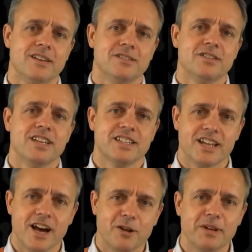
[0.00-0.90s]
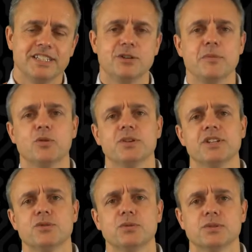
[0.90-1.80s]
such as automated reporting
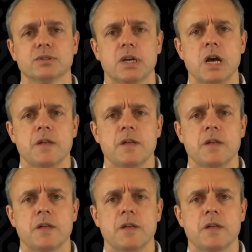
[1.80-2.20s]
tools.